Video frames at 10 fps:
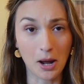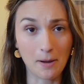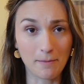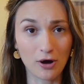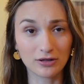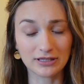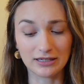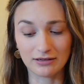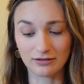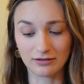a bald
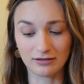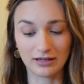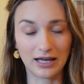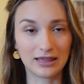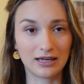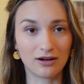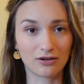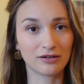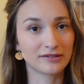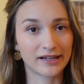eagle, and then
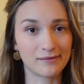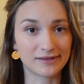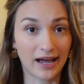Uncle Sam's